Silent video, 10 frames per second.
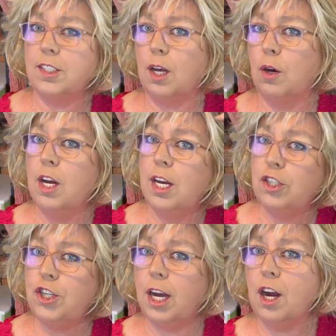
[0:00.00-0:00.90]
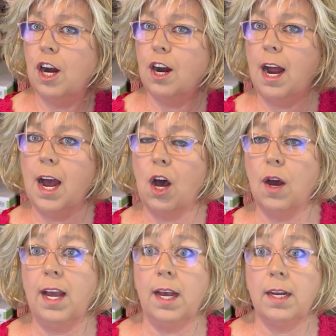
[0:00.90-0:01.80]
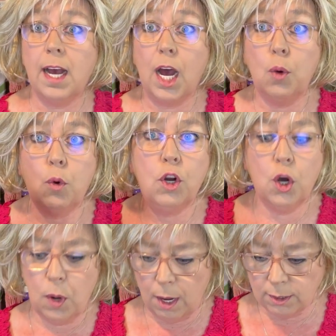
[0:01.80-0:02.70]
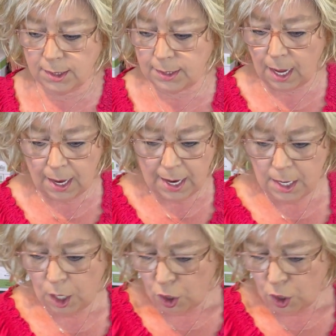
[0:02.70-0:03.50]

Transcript: So check her out, and I will go outside